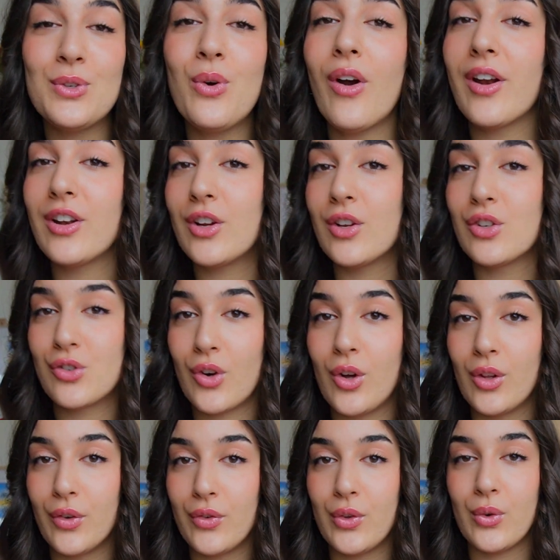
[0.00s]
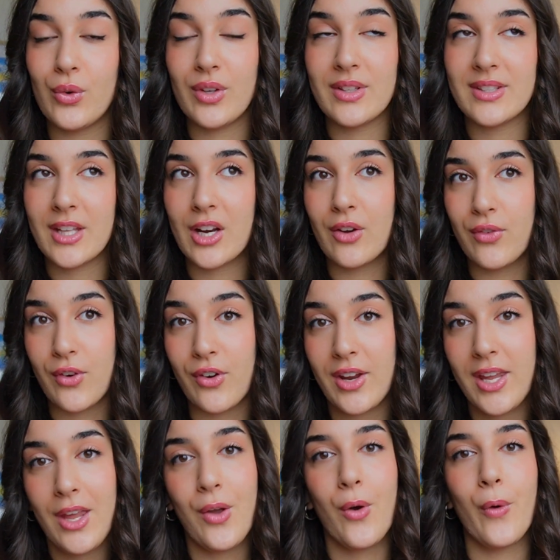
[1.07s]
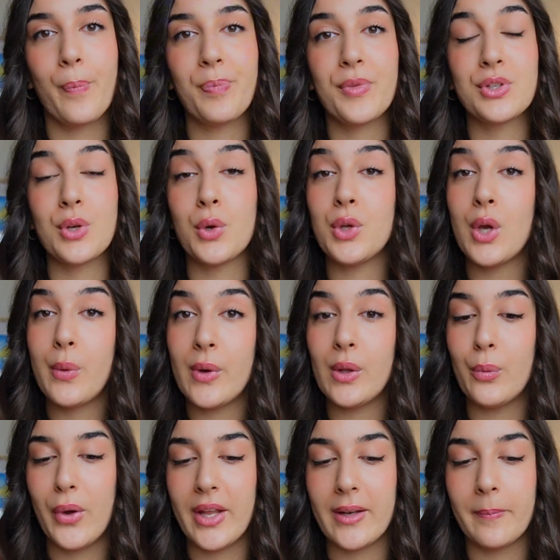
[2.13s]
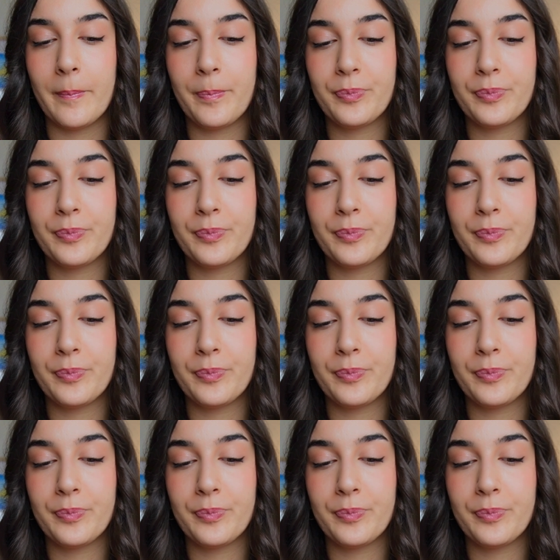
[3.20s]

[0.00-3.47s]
you are in control of you instead of your ego. So you will win.